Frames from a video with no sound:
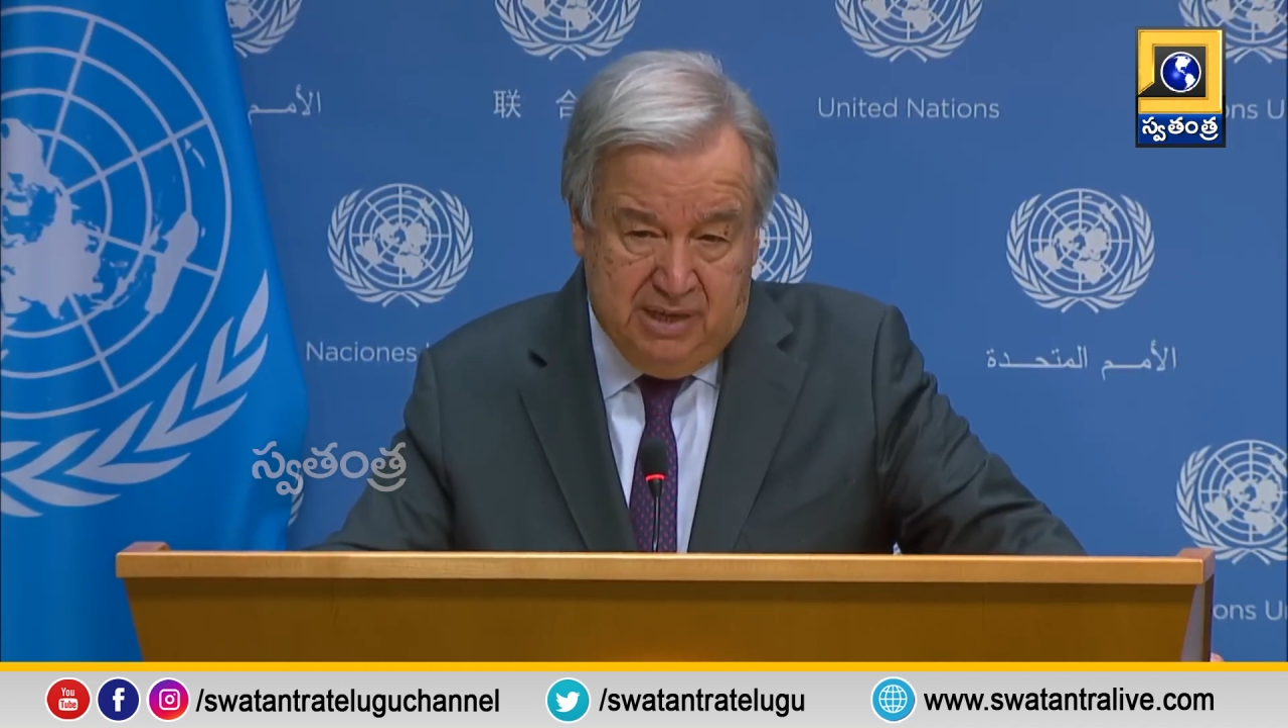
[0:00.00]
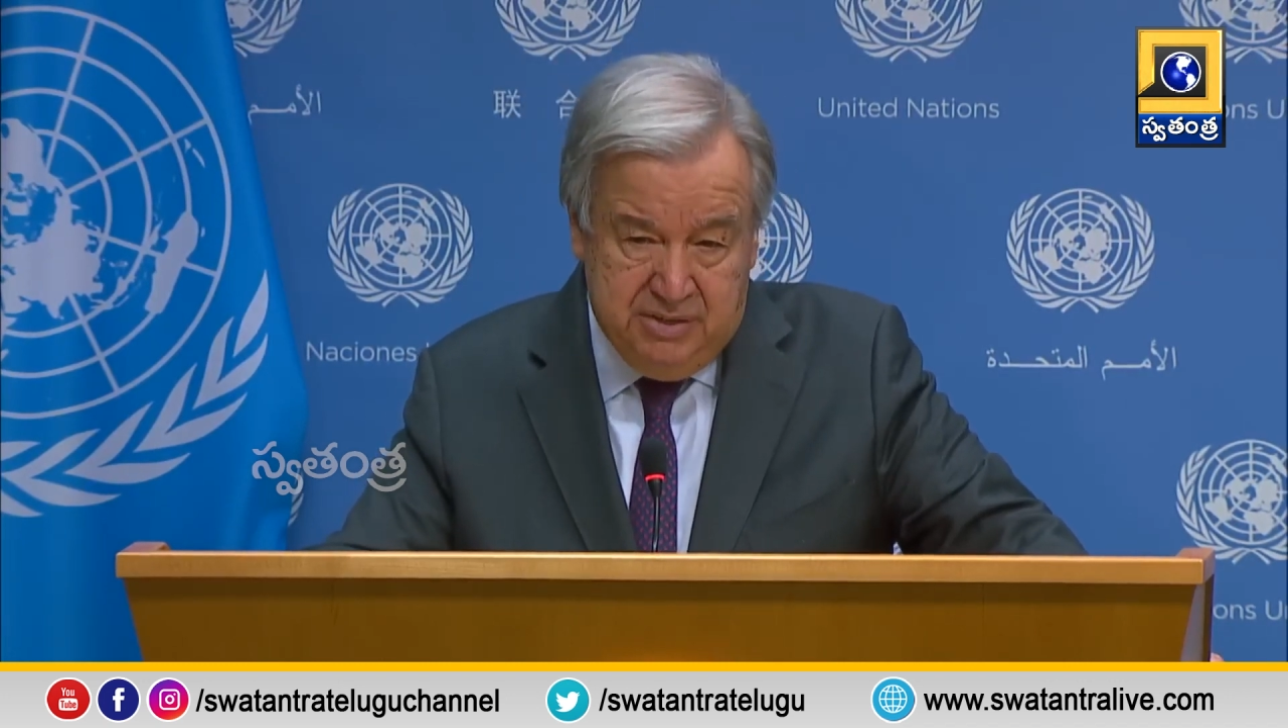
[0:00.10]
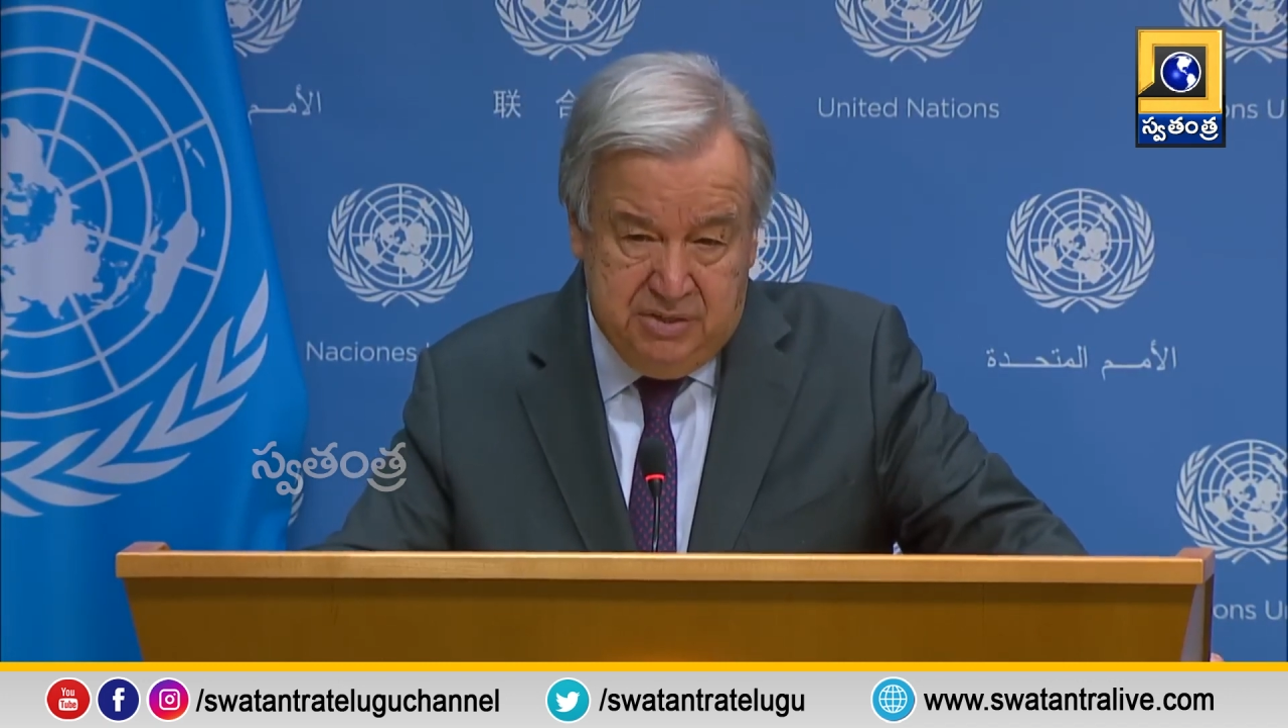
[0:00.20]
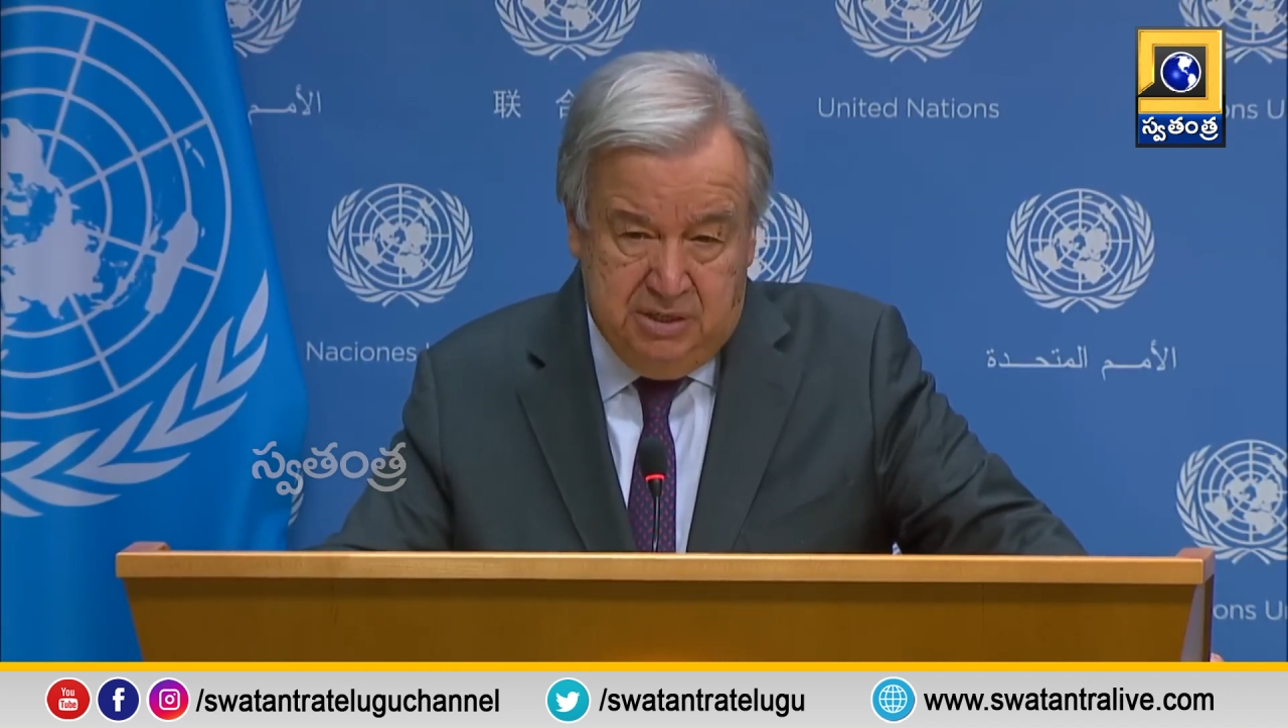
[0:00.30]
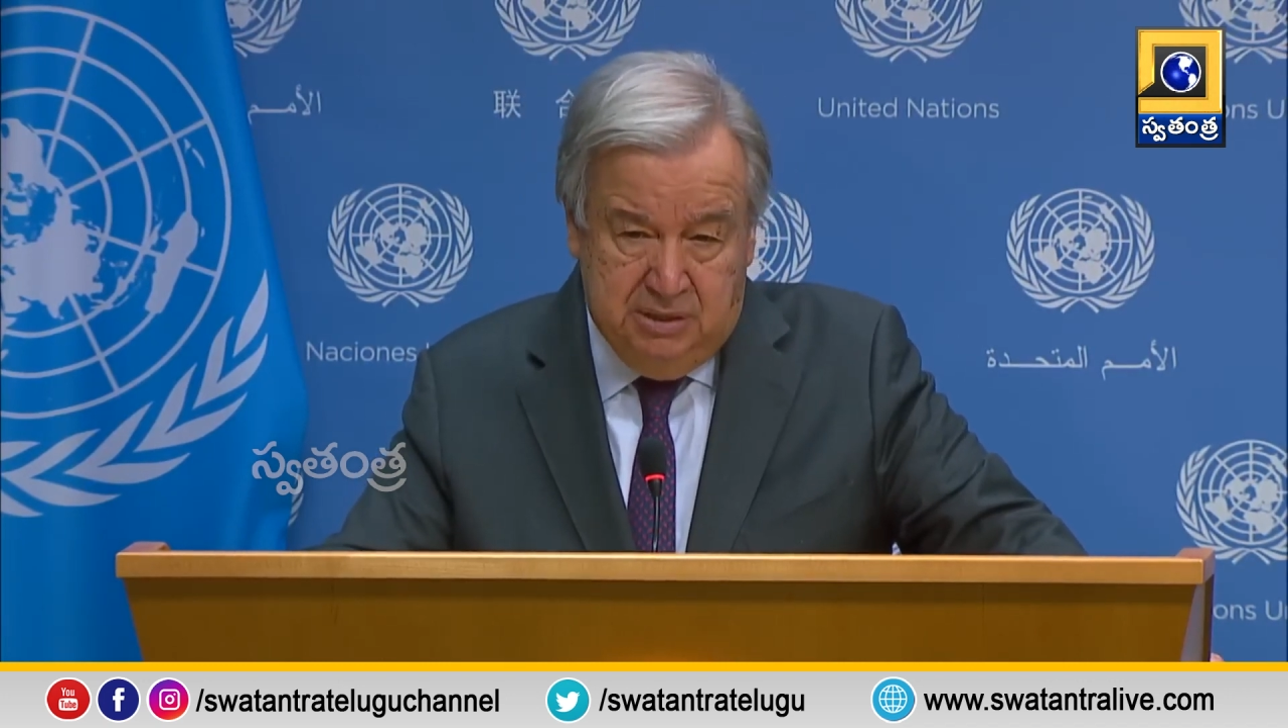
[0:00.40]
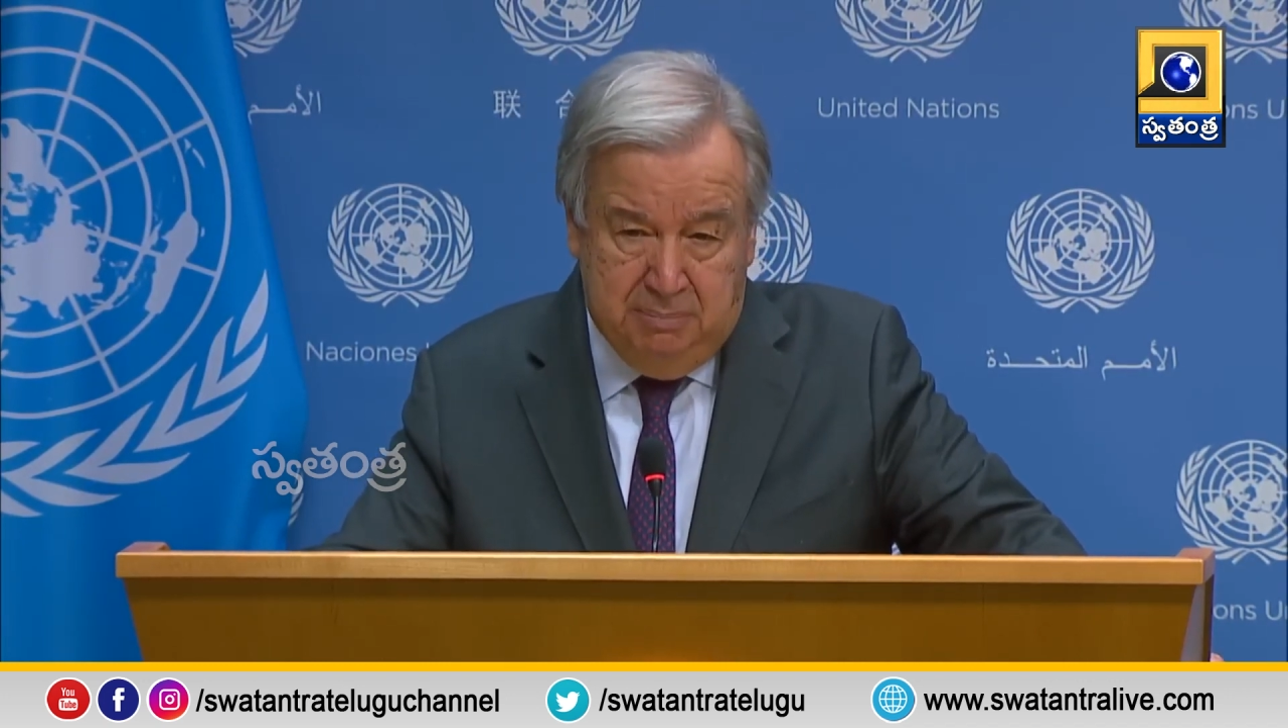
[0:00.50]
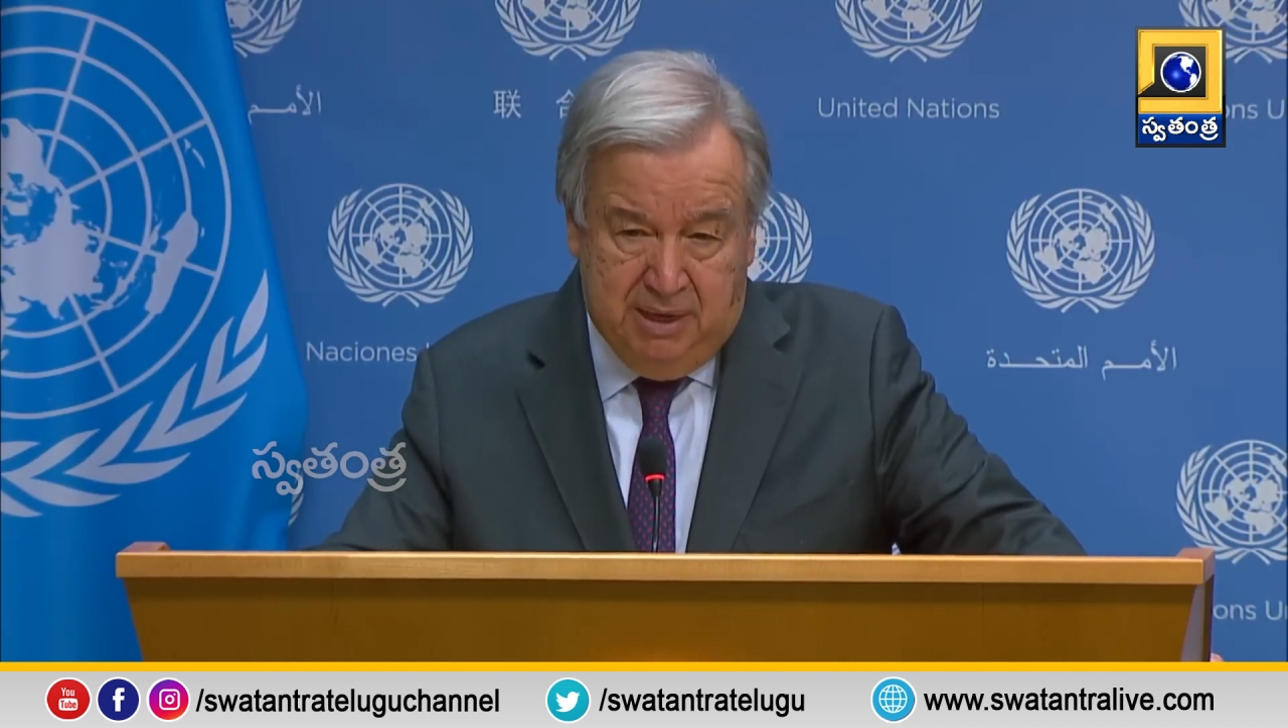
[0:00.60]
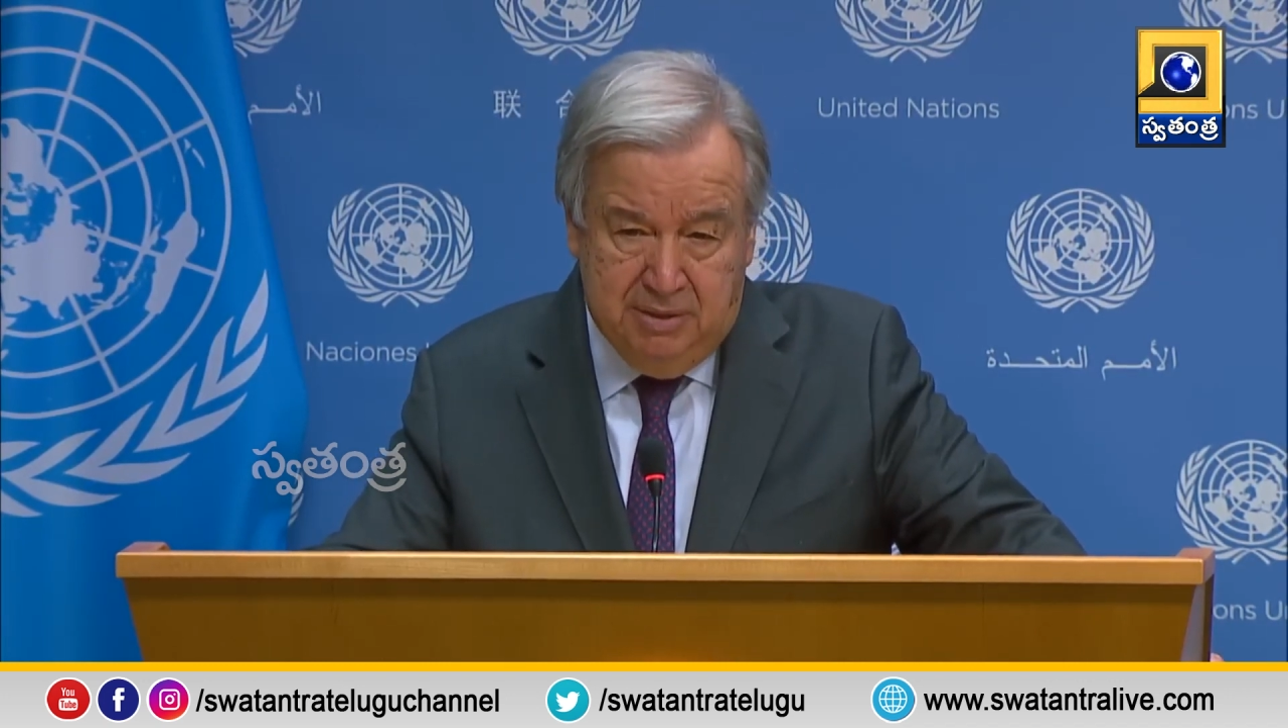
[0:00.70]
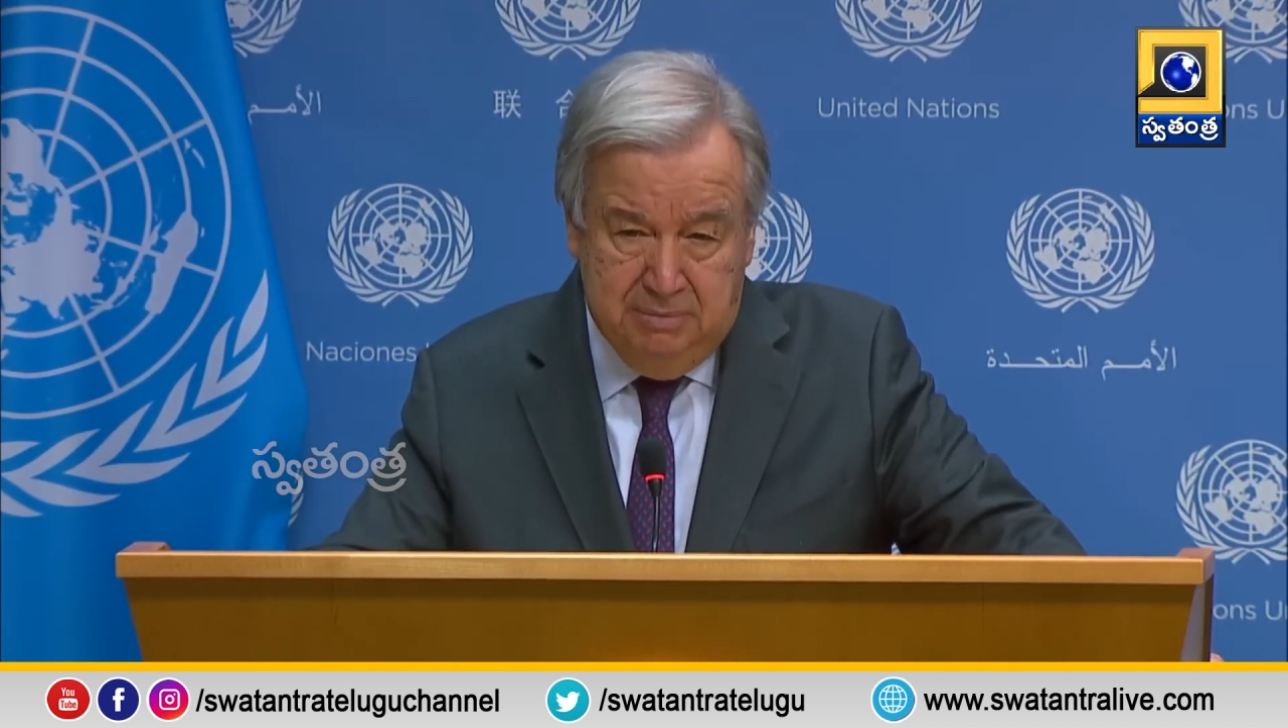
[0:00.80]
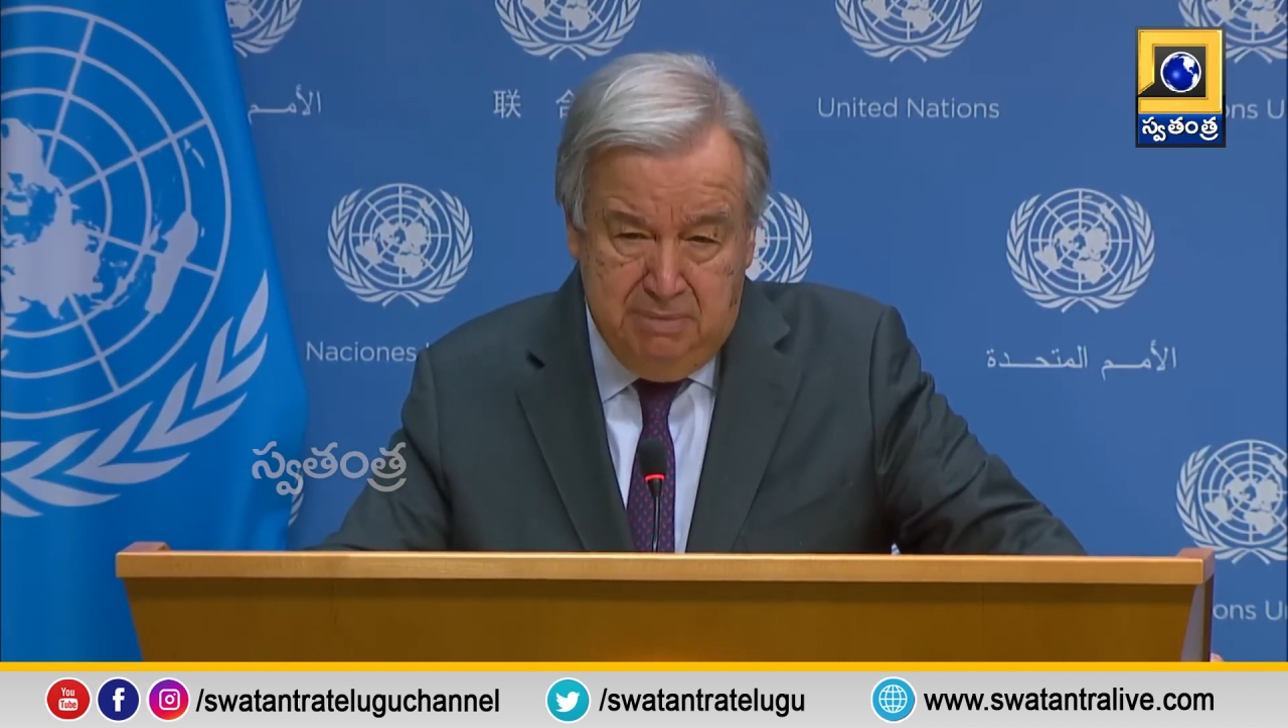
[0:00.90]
rising by the